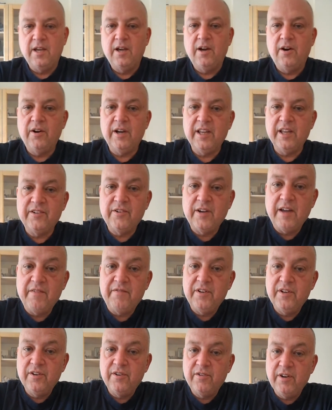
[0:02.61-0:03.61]
Okay, so after
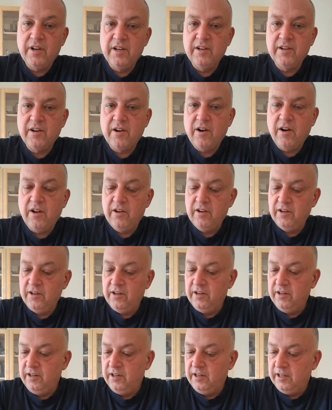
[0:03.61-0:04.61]
you greet your
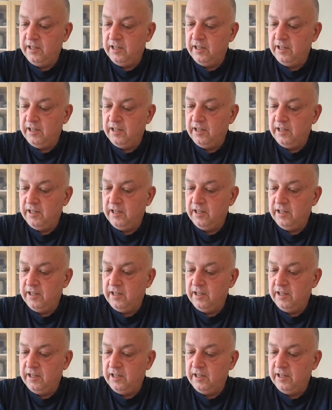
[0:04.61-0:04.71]
caller,